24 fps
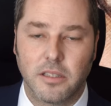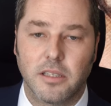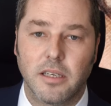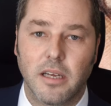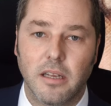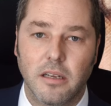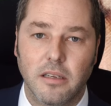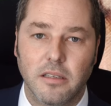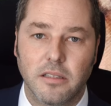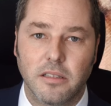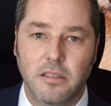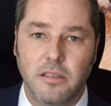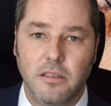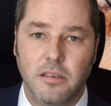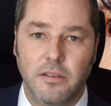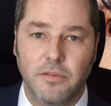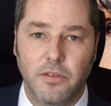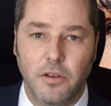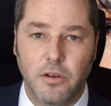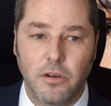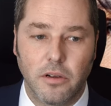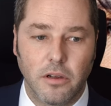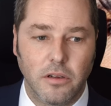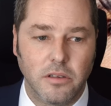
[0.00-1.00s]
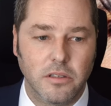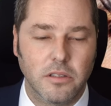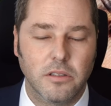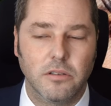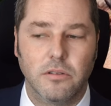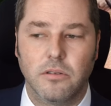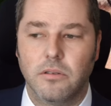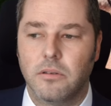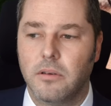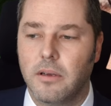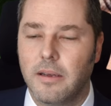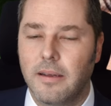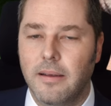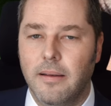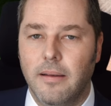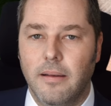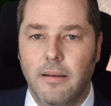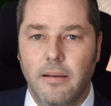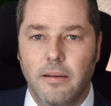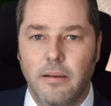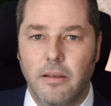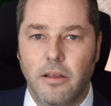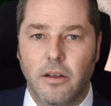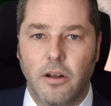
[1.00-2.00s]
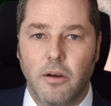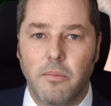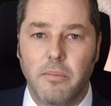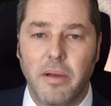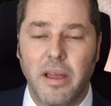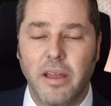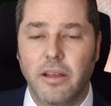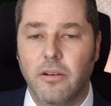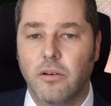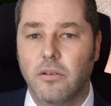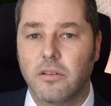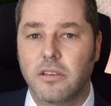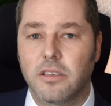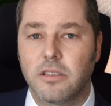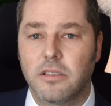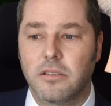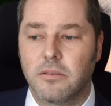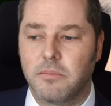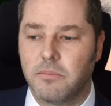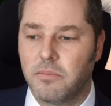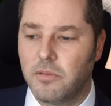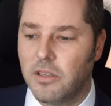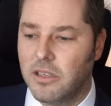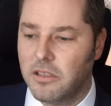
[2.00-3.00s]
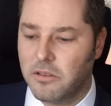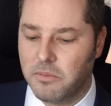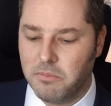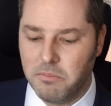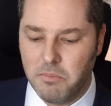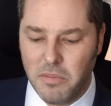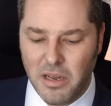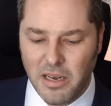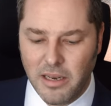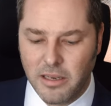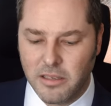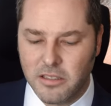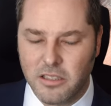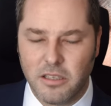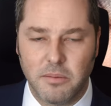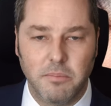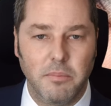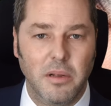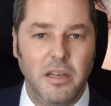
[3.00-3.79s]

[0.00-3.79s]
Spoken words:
say, listen, if you're going to, you know, make all this these millions and